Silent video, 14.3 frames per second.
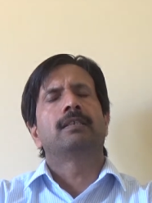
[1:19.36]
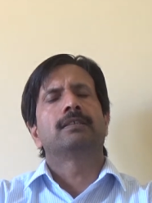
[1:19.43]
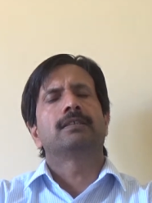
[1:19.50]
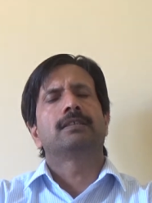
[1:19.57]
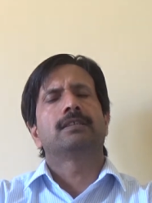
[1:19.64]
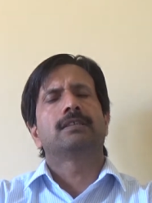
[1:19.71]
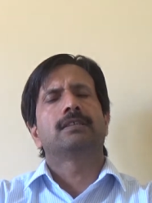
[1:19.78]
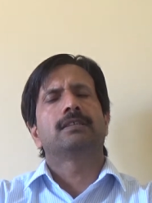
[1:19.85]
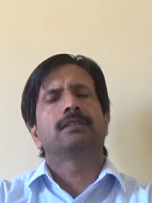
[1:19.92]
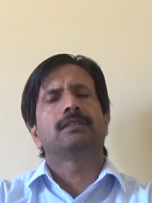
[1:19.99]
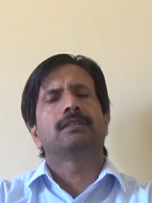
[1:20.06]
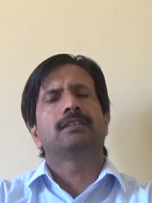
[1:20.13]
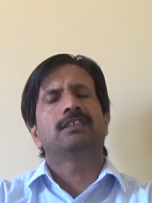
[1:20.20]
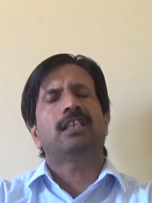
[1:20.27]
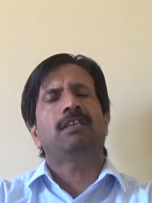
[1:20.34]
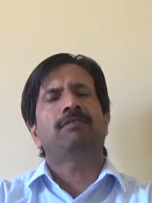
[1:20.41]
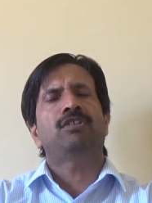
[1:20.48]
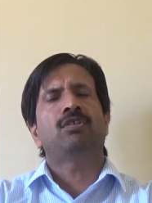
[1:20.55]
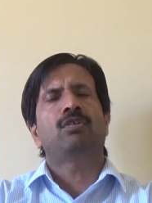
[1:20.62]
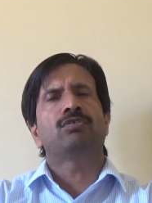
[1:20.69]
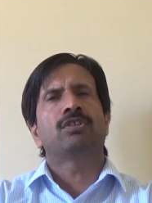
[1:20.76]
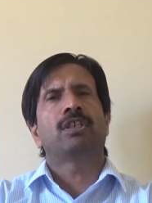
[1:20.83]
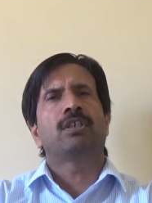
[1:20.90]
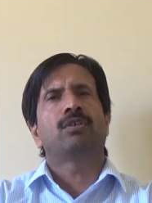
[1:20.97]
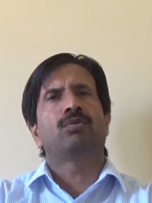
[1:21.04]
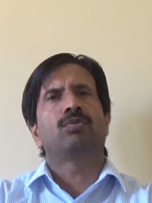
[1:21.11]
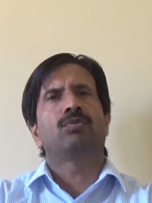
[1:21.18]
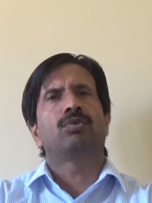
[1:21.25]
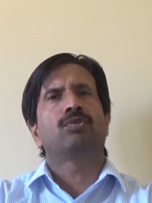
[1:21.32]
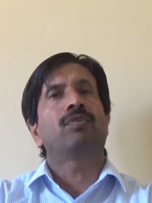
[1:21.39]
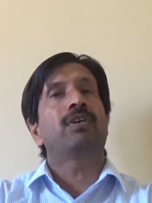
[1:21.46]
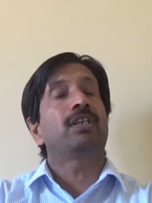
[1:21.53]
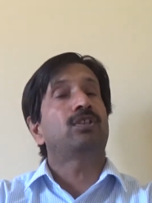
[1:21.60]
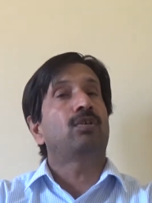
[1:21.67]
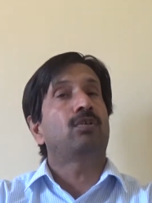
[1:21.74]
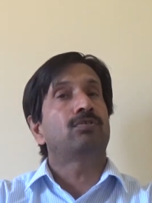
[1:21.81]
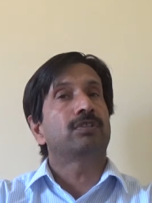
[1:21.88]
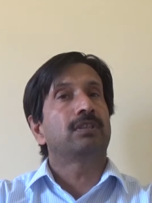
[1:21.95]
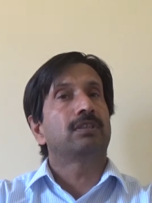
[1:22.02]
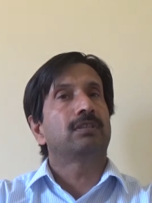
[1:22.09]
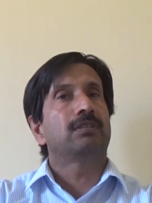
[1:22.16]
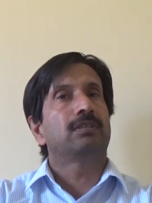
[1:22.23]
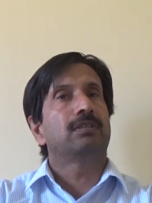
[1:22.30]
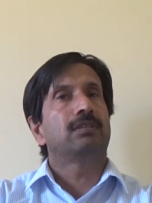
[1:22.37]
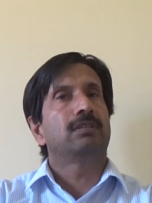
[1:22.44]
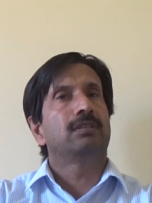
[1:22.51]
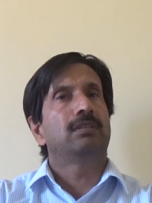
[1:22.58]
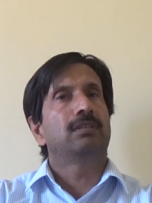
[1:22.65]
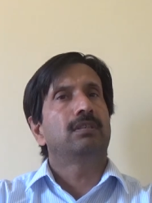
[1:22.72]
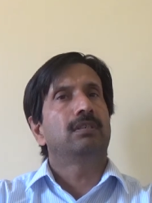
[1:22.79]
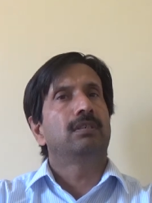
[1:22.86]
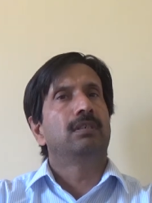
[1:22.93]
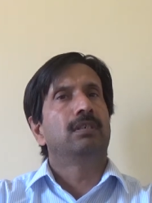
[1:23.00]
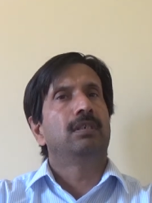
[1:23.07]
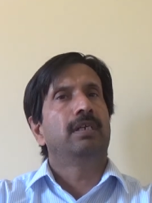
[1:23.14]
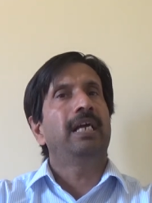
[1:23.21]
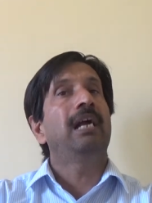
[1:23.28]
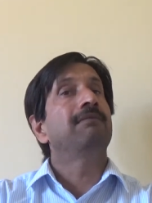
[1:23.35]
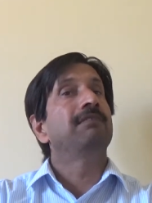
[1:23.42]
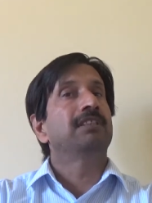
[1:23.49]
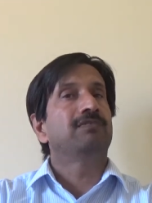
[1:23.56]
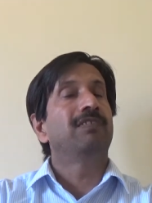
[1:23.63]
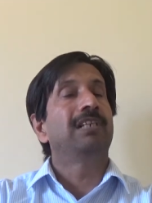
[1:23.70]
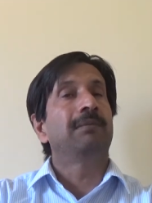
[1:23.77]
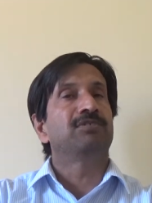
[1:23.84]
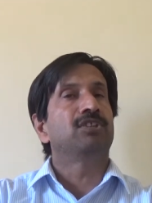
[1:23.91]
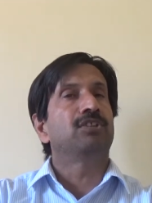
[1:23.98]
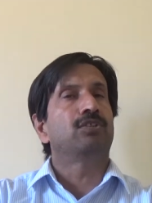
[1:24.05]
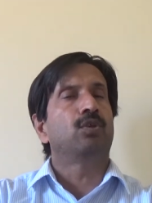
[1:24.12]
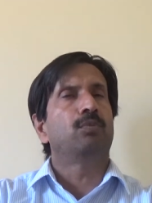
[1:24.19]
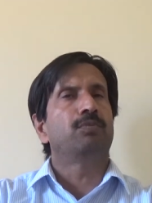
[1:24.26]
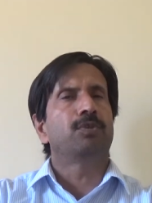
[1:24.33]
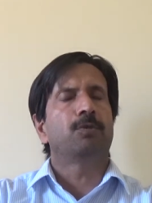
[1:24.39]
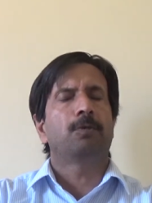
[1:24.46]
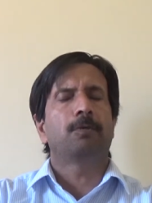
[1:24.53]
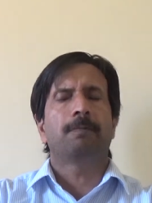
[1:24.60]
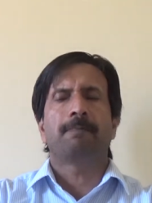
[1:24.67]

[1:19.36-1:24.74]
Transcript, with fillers: 7,000 to 20,000 have this Williams syndrome, you know.